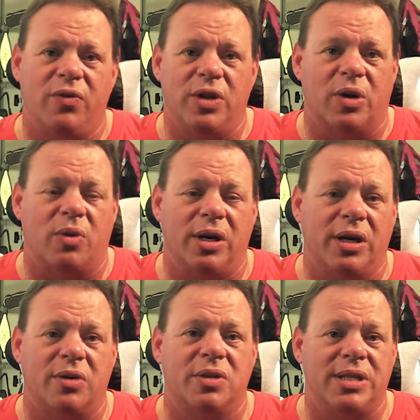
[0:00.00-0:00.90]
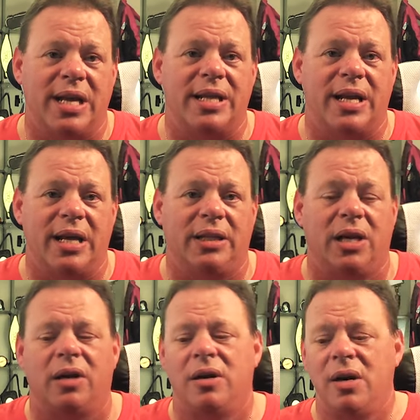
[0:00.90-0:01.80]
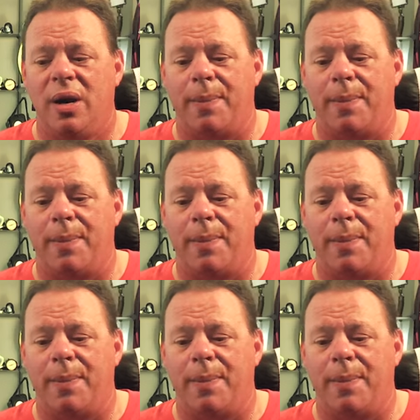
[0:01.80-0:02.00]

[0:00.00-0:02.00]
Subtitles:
if you don't want to go and stay the night there.